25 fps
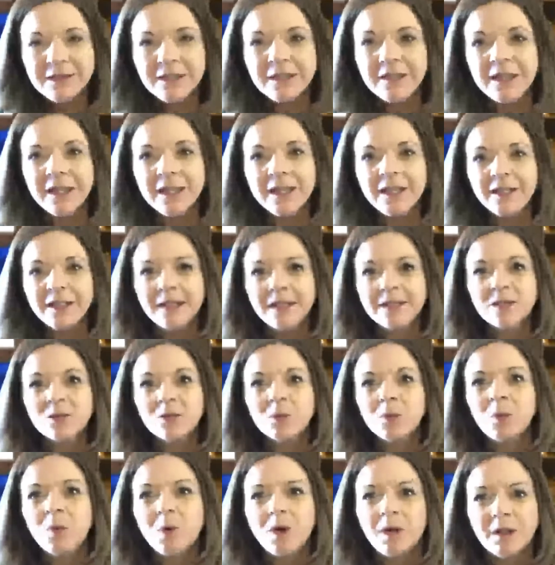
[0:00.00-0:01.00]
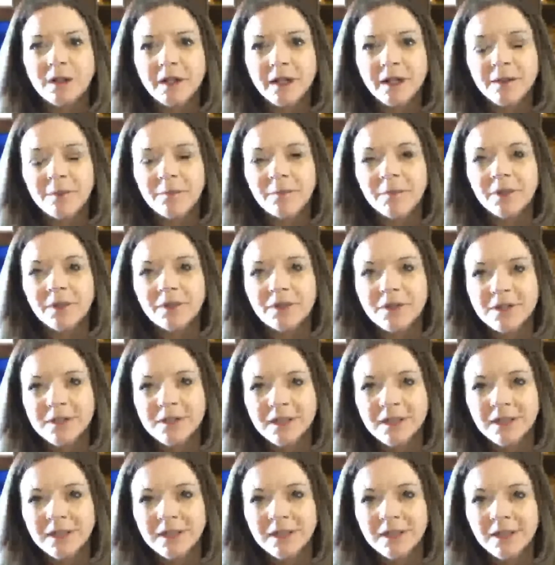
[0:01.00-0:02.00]
Today, let's walk in
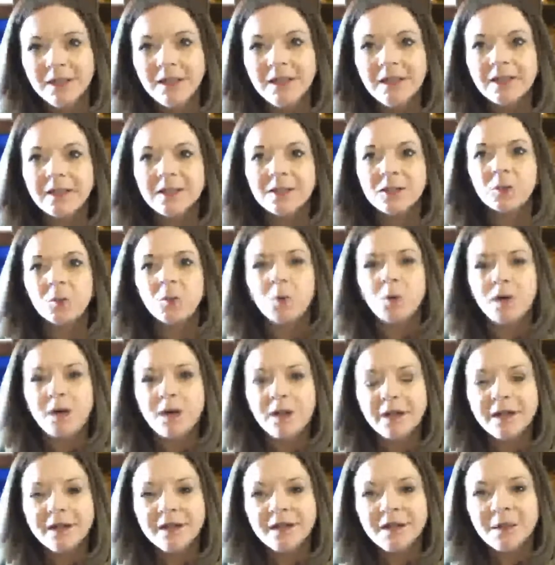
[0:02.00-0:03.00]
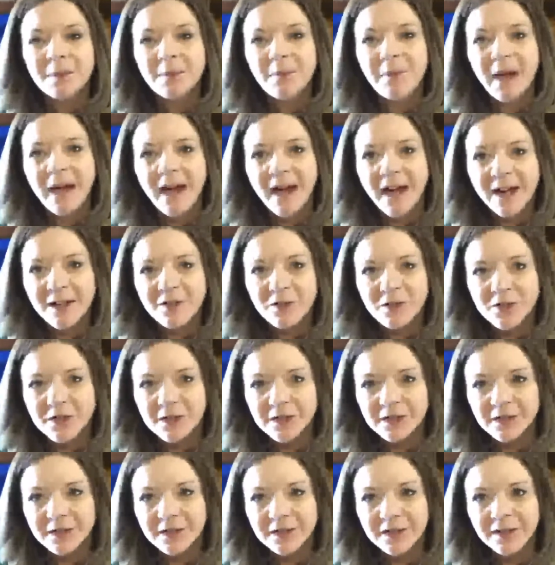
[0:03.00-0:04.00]
mercy. Let's walk in
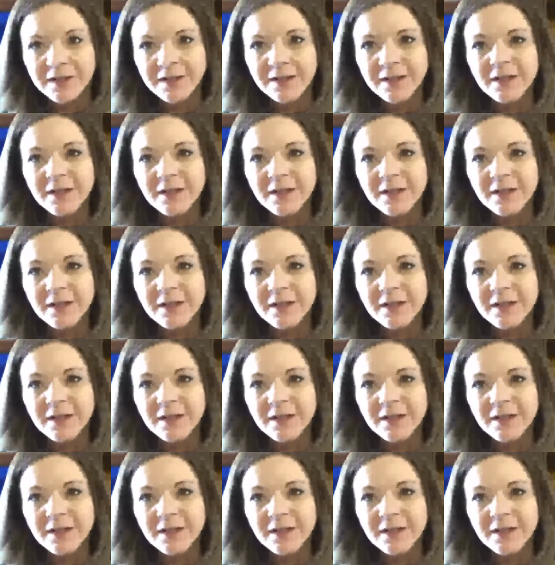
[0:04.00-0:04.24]
compassion.